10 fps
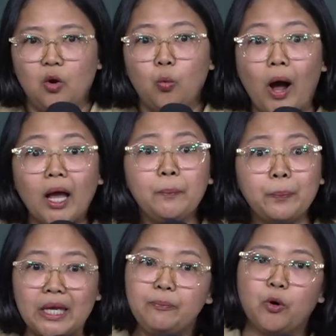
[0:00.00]
Why
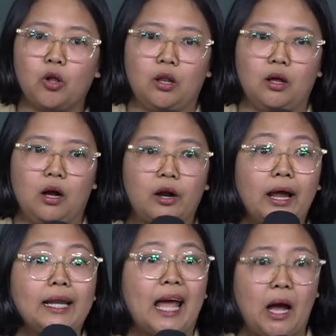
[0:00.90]
people are
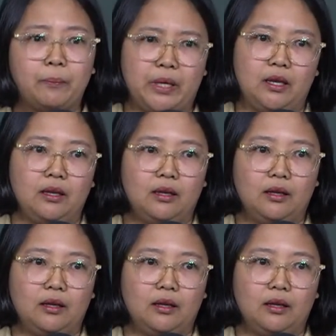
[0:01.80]
unhappy.